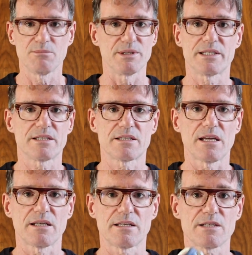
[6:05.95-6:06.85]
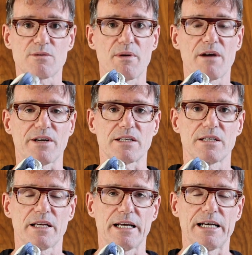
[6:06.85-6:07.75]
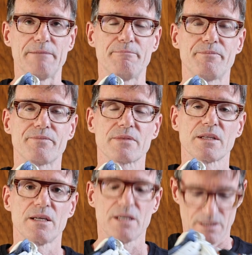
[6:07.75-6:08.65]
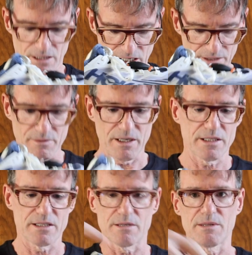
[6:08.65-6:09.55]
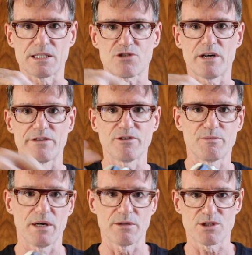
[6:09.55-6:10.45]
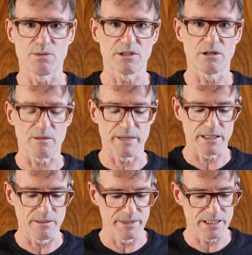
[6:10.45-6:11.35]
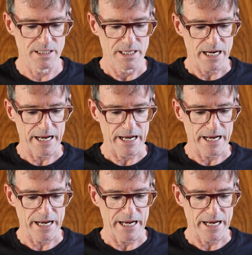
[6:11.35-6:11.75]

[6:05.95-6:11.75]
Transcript: But these were perfect. There's my Stride foot pod, which we'll talk about in a bit.